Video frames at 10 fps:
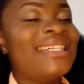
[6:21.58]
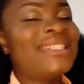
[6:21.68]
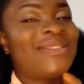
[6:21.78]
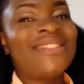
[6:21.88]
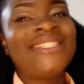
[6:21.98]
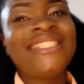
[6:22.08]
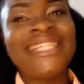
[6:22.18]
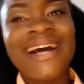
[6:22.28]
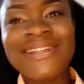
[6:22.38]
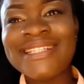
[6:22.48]
She was
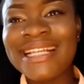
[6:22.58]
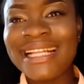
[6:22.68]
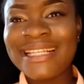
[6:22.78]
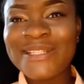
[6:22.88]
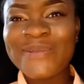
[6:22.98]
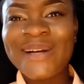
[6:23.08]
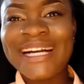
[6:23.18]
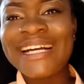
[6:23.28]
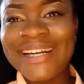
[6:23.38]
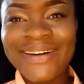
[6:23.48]
shouting at this
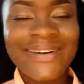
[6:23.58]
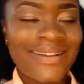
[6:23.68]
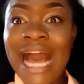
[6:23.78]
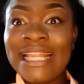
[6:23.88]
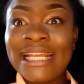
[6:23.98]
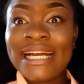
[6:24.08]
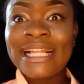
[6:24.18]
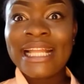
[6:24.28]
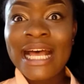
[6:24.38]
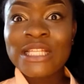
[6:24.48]
one girl and the
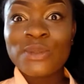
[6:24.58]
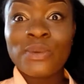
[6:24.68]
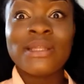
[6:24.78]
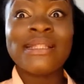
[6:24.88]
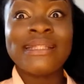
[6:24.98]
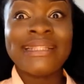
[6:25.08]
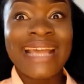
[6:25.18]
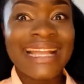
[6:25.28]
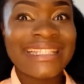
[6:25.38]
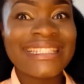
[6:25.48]
class was
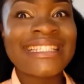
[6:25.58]
dead